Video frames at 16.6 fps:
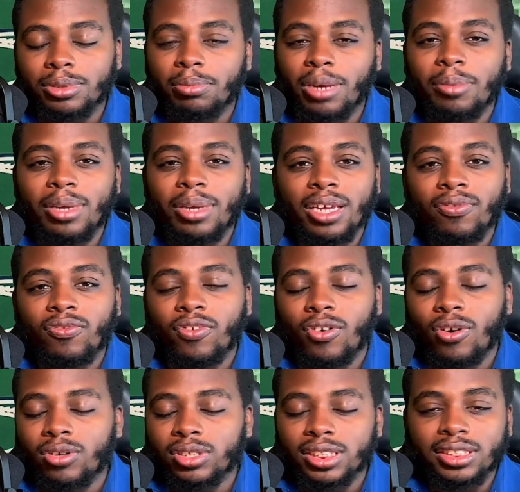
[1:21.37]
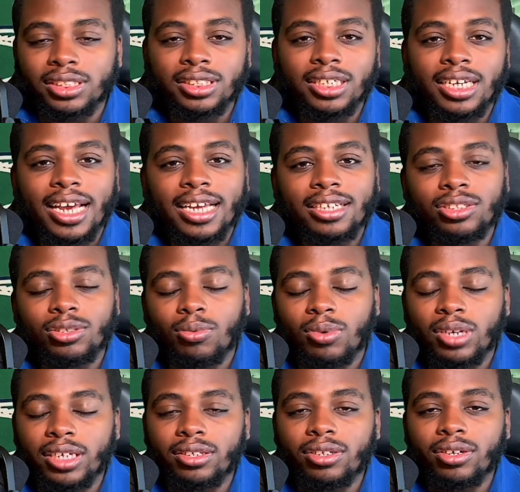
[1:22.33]
Maybe he falls into that
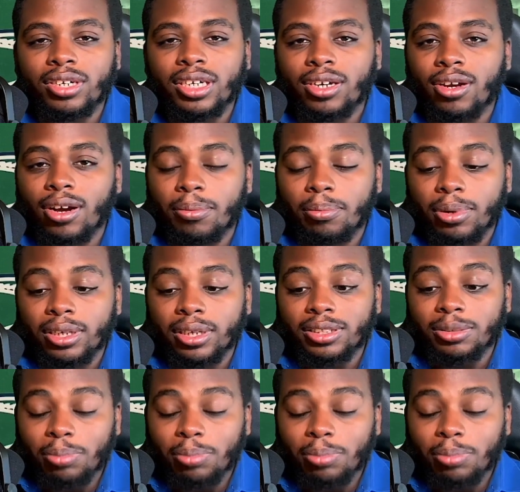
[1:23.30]
20, 30 yard punch,